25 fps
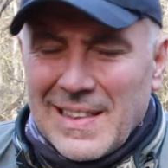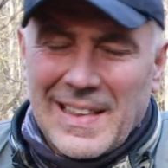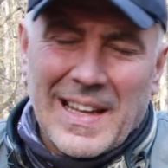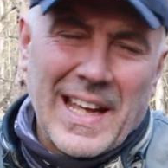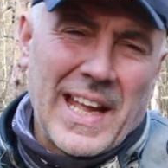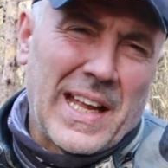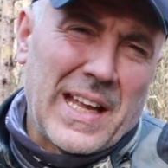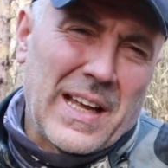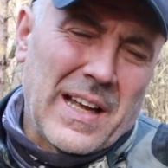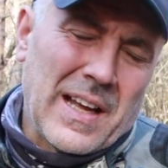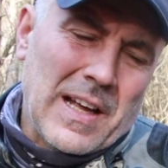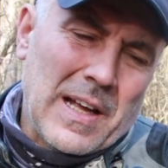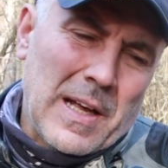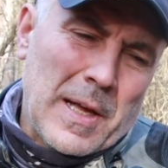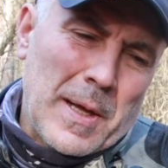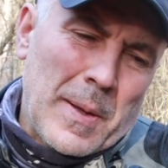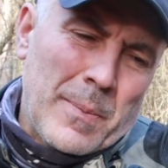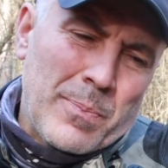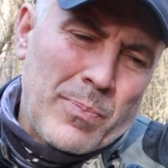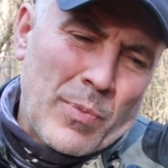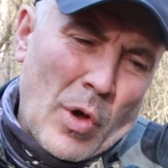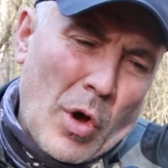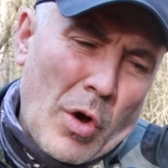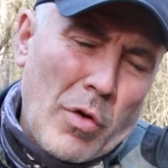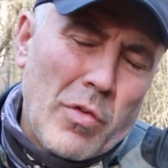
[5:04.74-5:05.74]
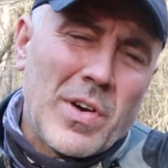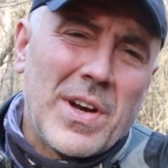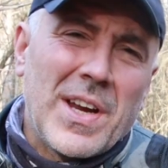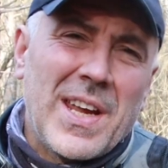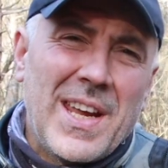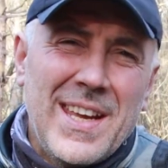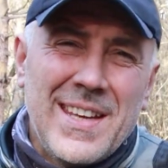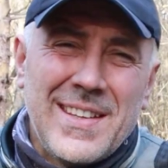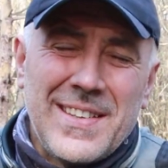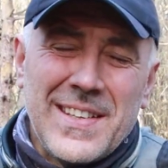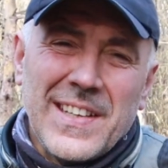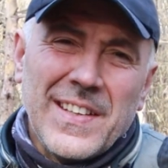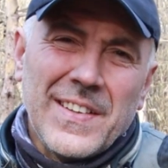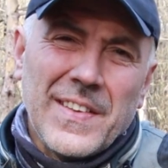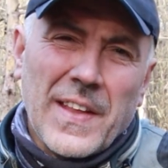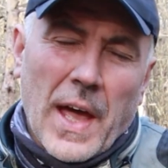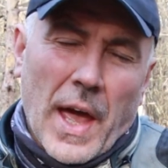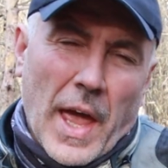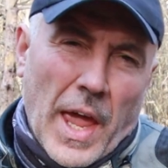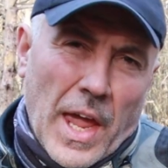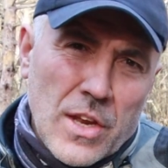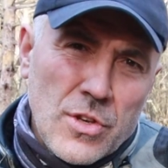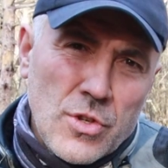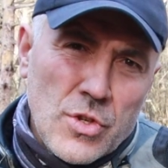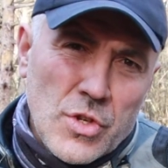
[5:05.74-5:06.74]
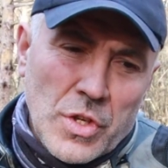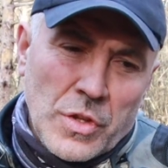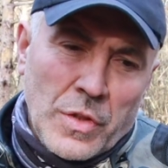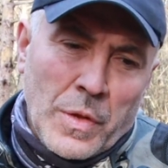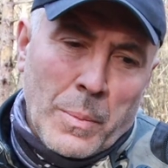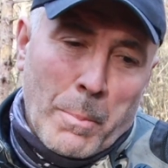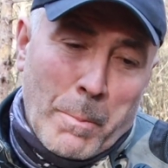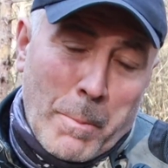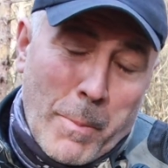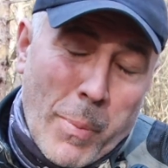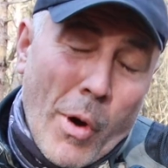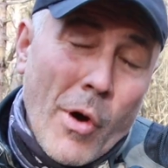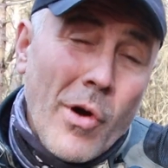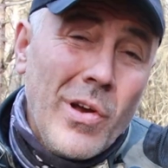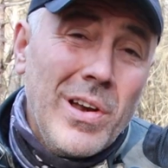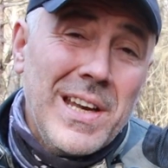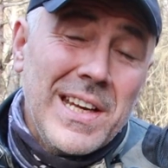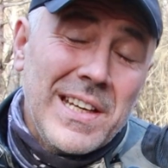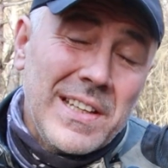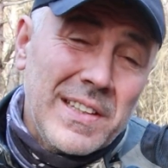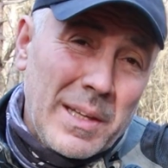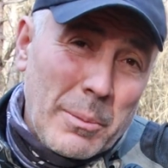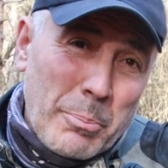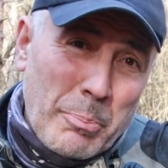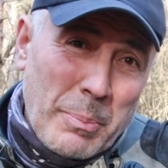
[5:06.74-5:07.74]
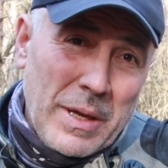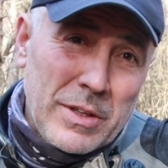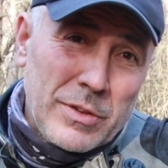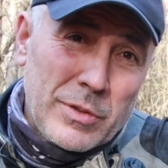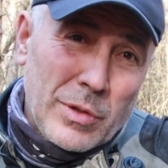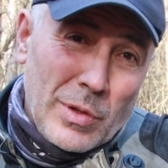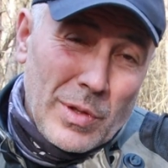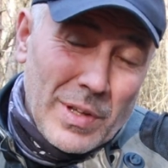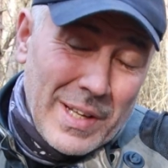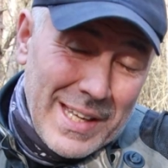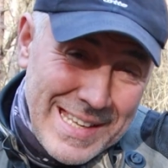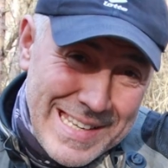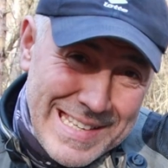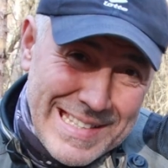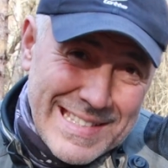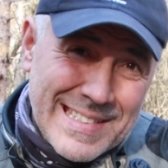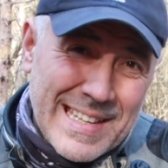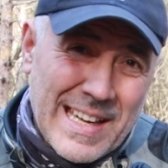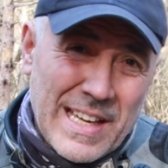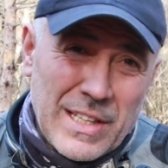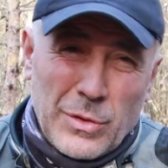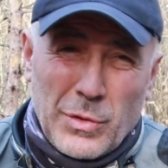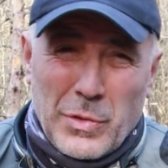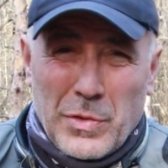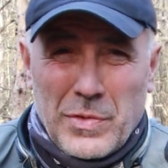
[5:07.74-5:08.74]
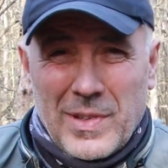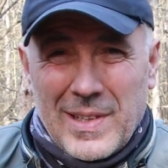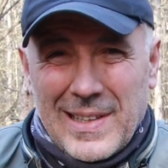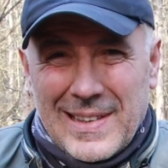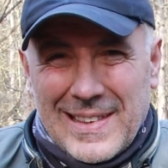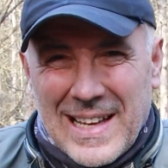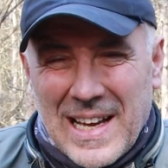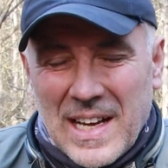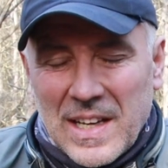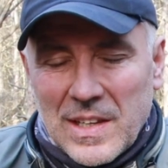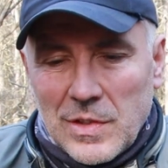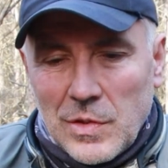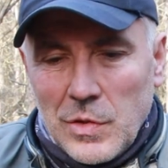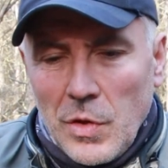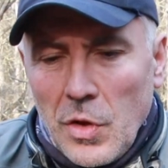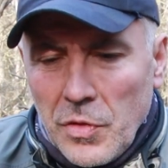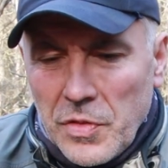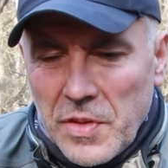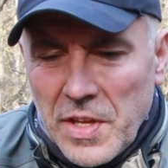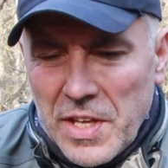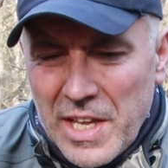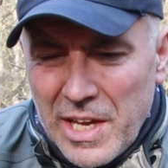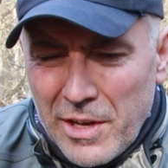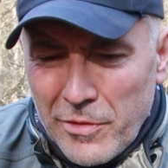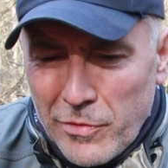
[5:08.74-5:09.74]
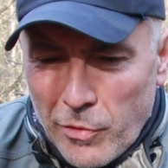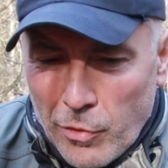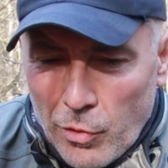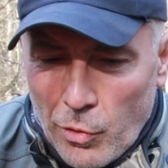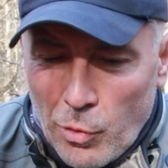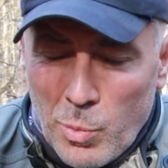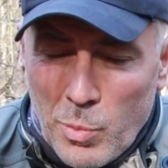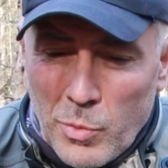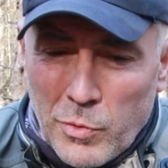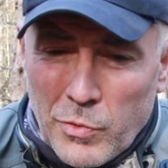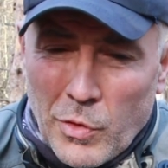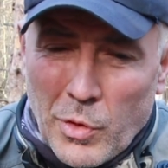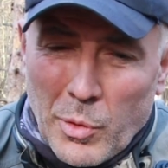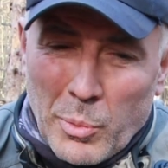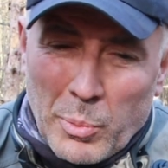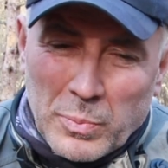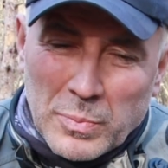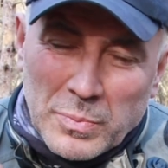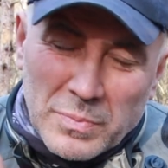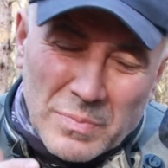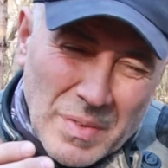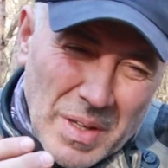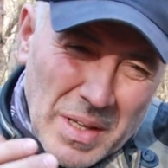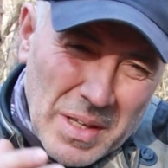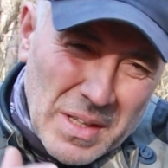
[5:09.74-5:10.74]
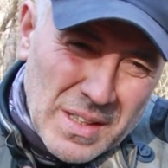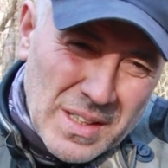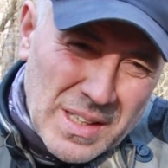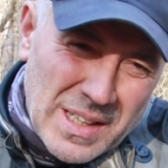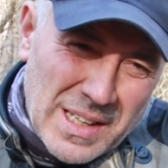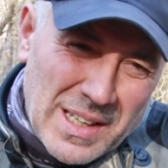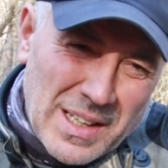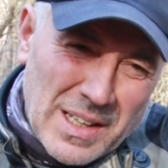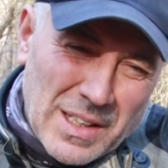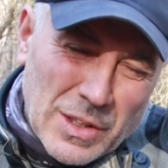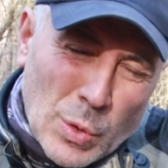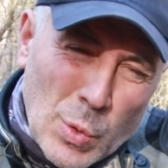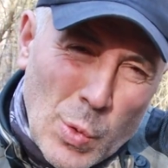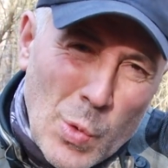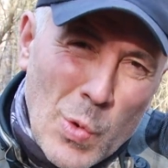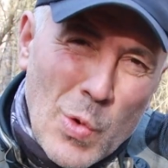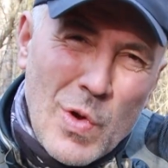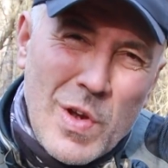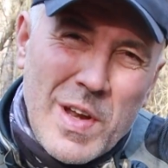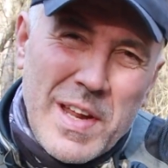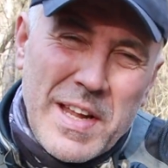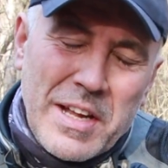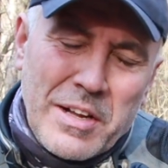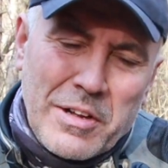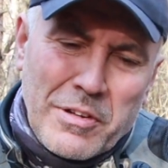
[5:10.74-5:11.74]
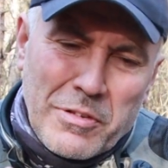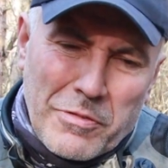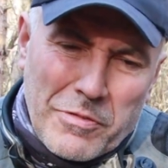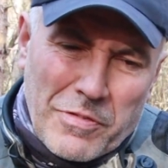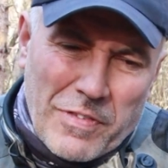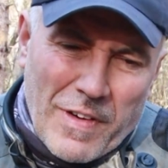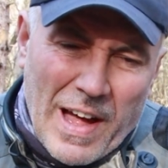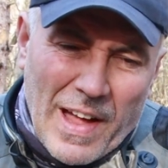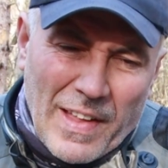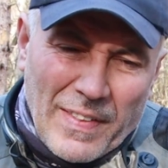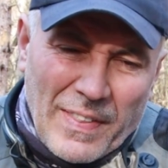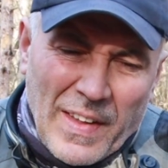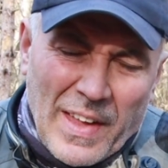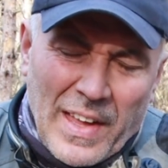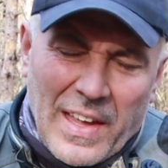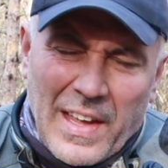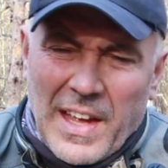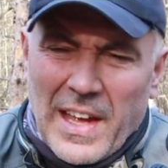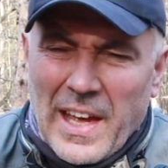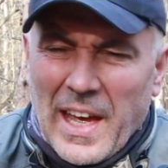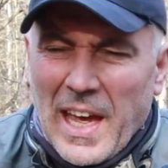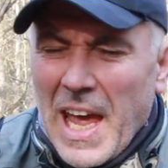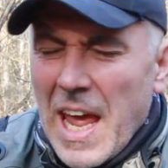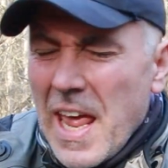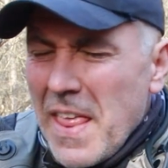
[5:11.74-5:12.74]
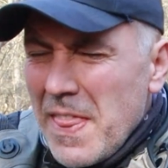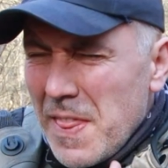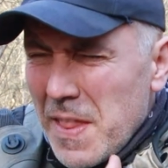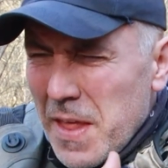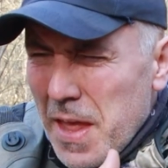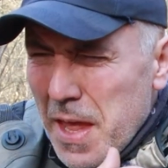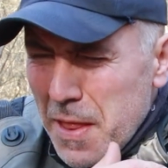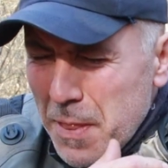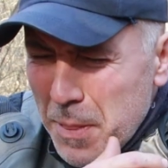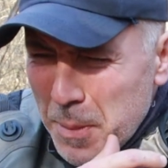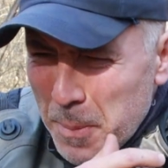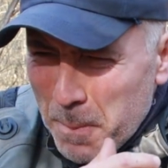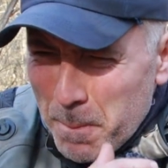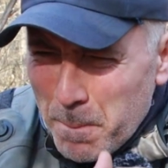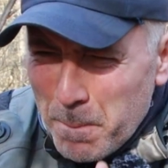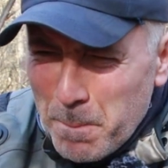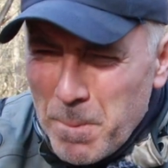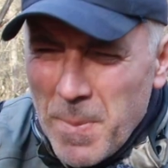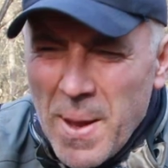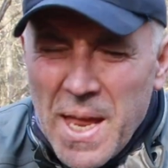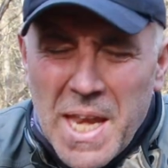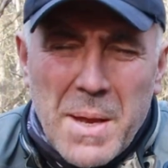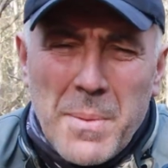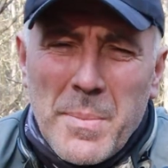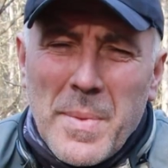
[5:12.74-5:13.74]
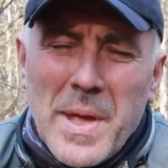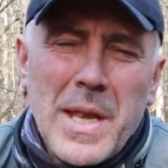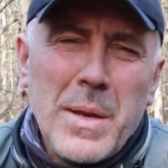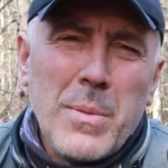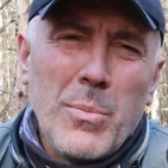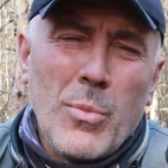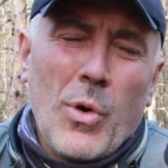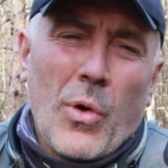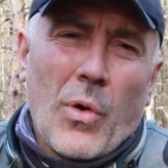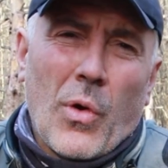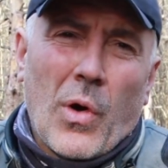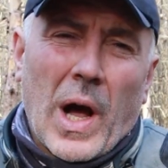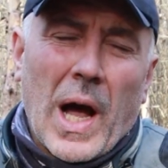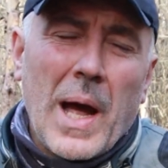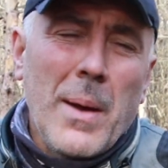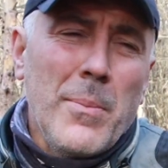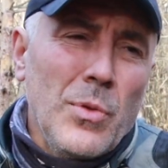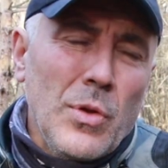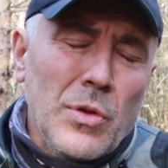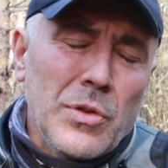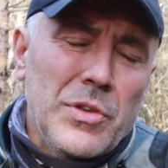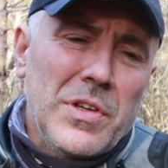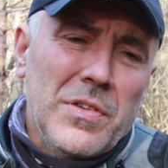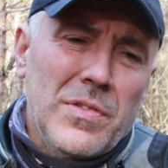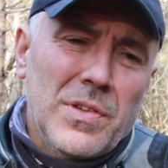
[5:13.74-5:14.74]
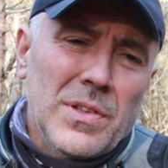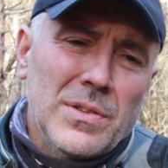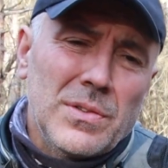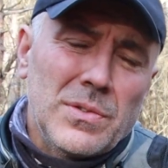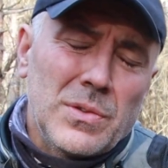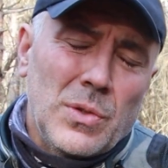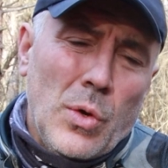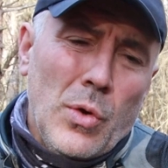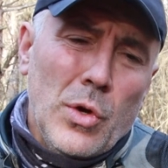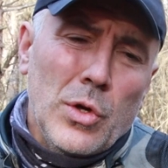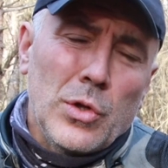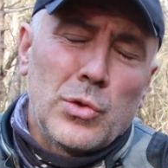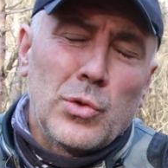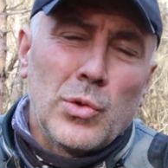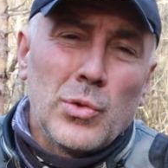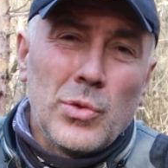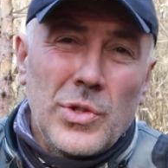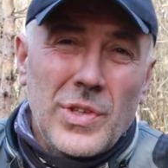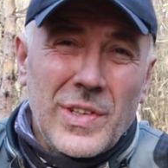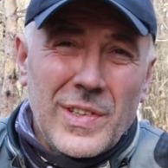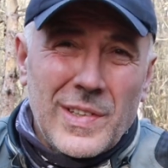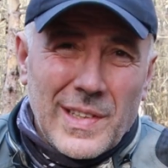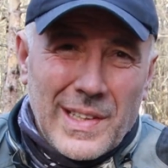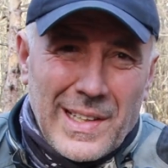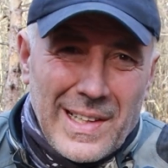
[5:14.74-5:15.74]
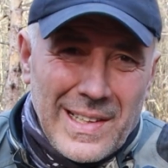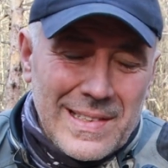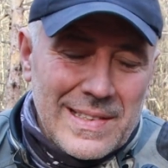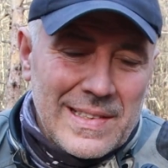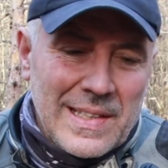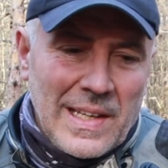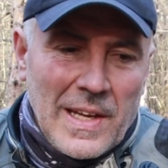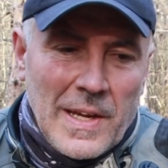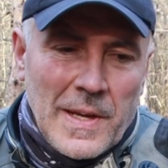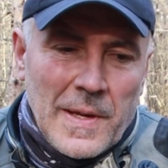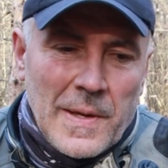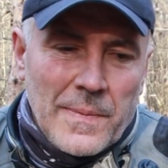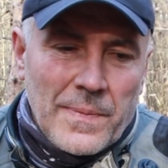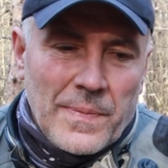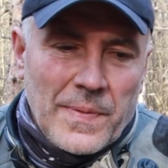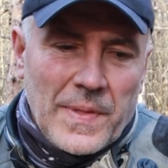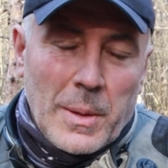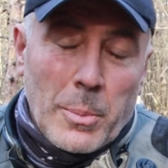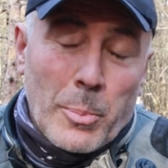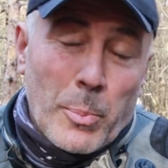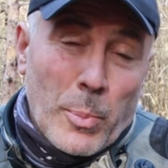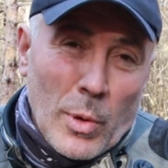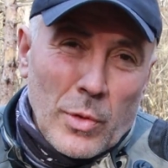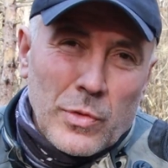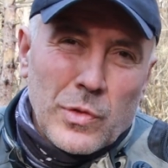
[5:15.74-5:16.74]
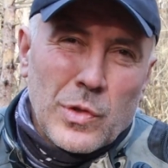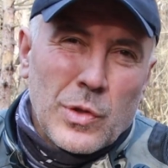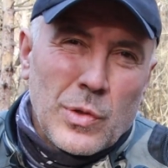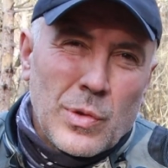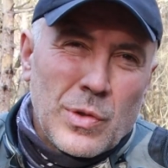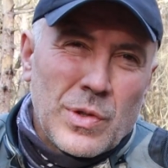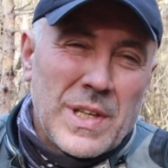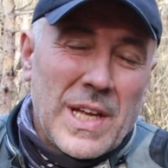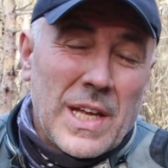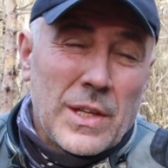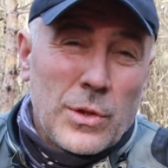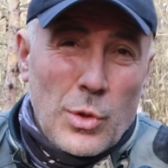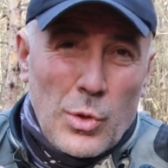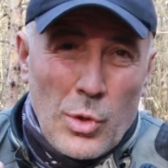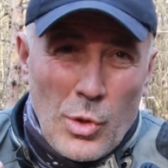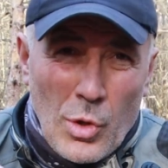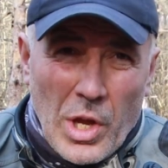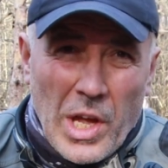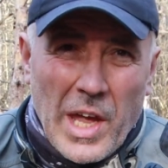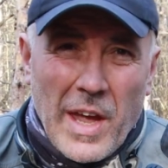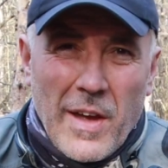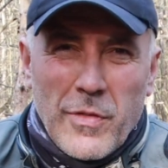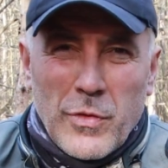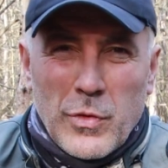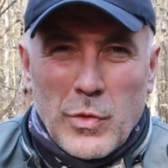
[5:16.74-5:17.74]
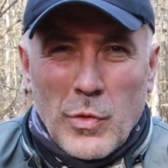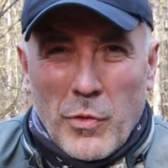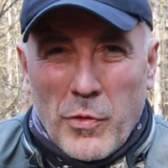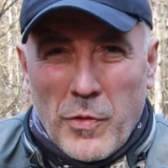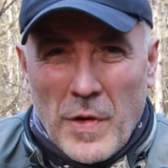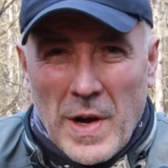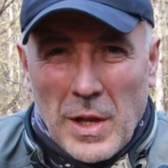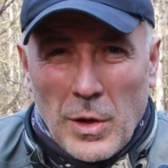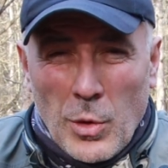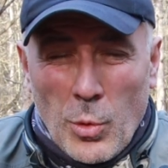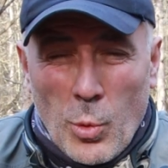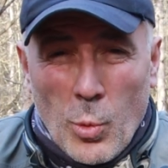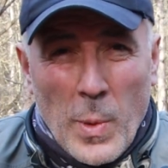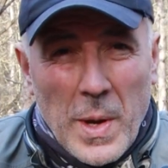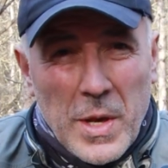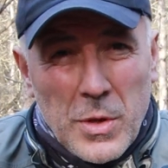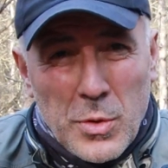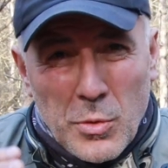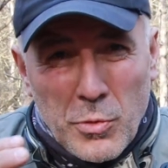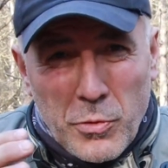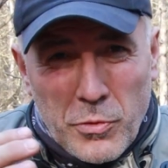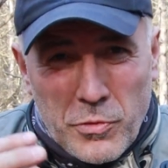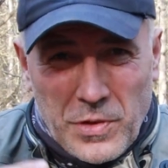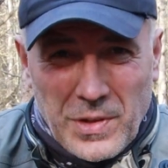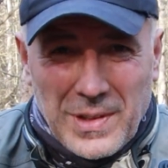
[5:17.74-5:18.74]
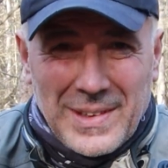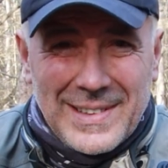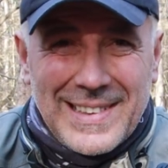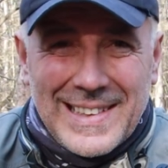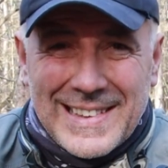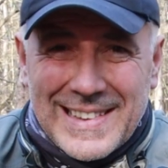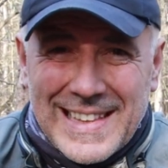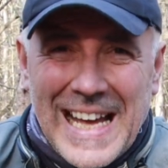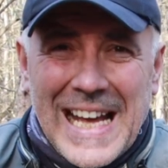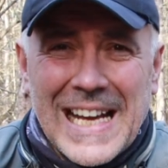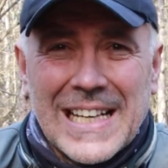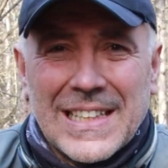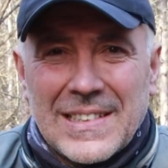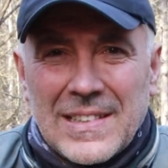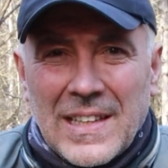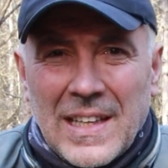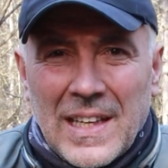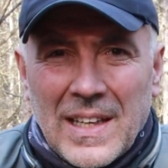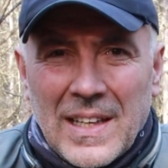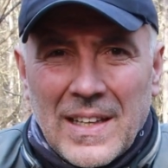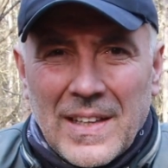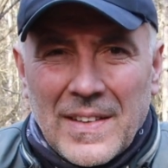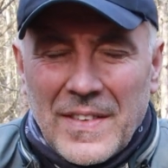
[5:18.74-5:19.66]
like overheating the engine, boiling the petrol inside of the tanks, not enough room for cooling fan, and many more. I'm not even going to discuss the procedure that you have to follow when you fill the tanks.